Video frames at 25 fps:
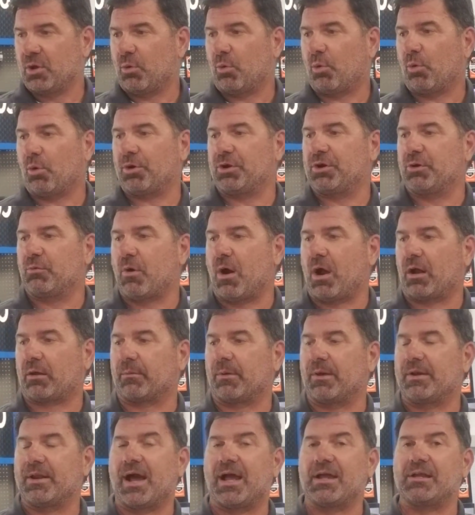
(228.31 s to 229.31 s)
or you're welcome
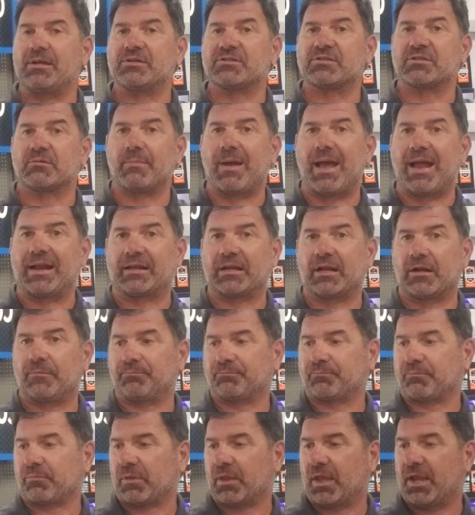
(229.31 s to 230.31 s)
to not use the magnet
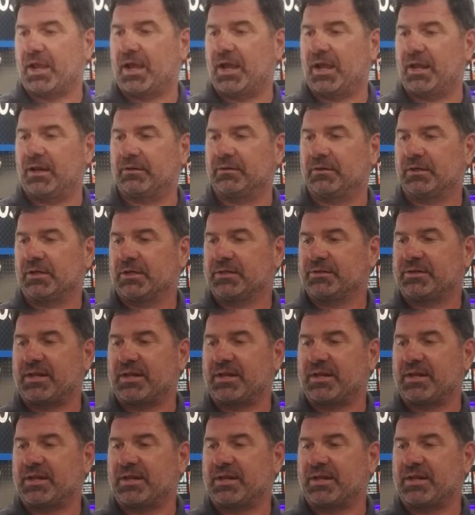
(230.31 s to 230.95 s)
and